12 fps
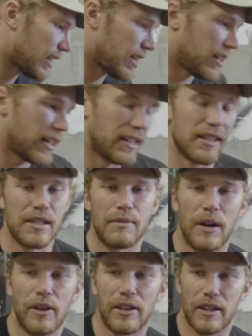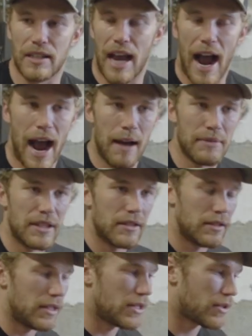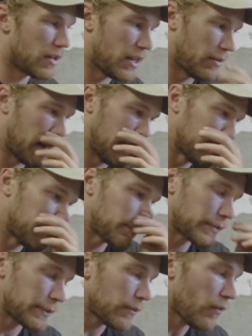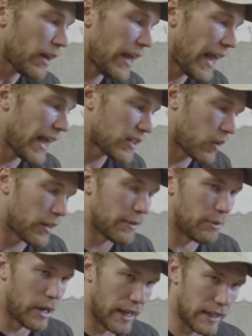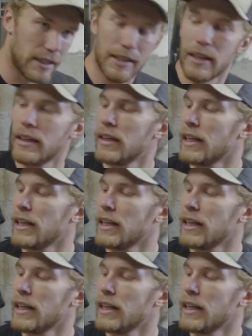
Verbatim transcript: in and this motor is absolutely screaming and or it breaks,